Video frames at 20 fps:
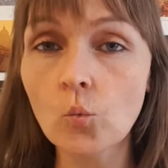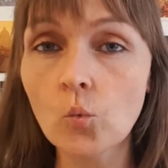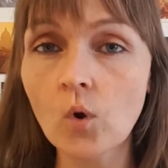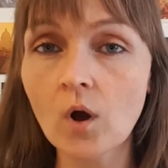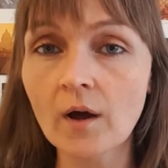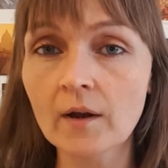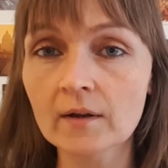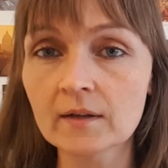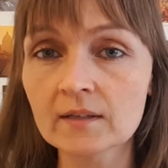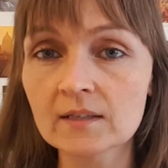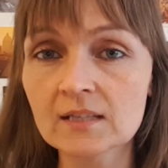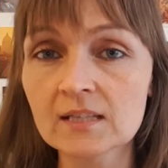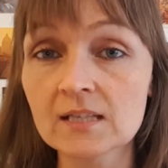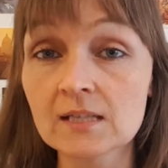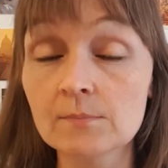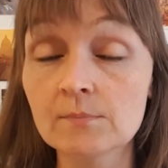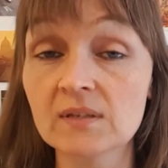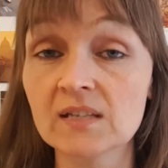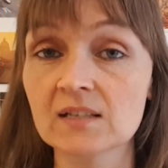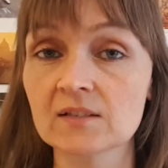one
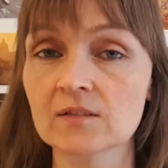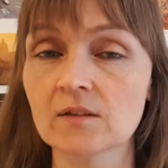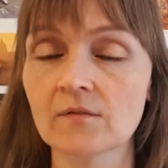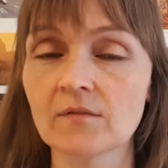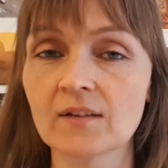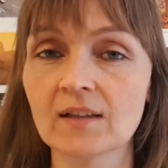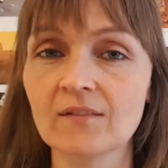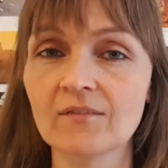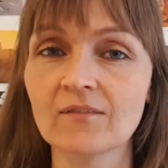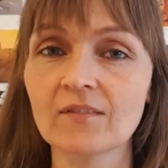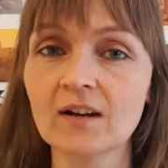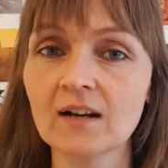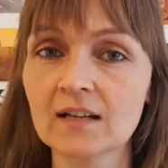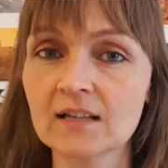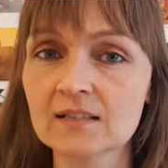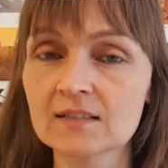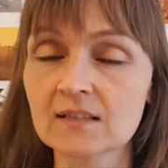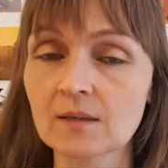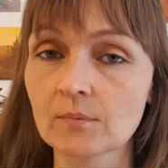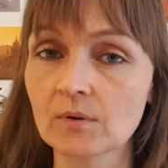key piece of
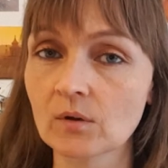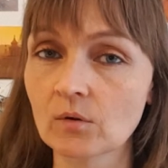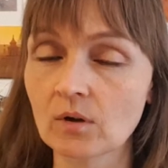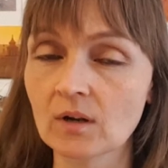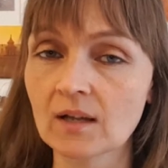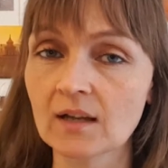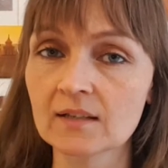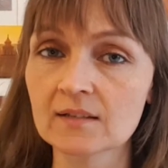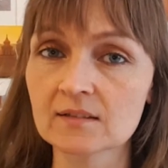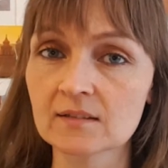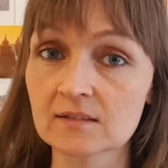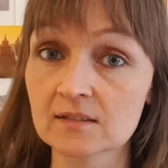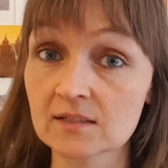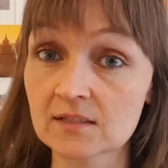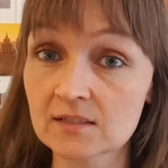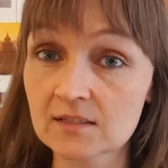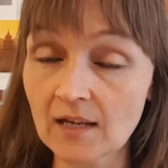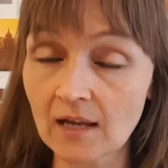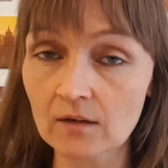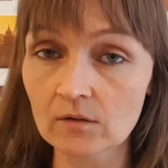advice about light and
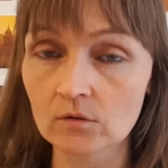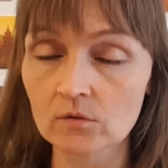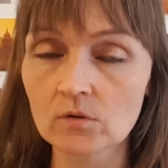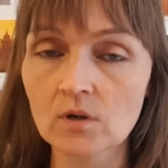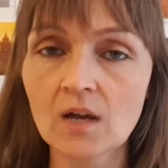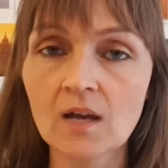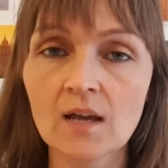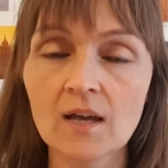shadow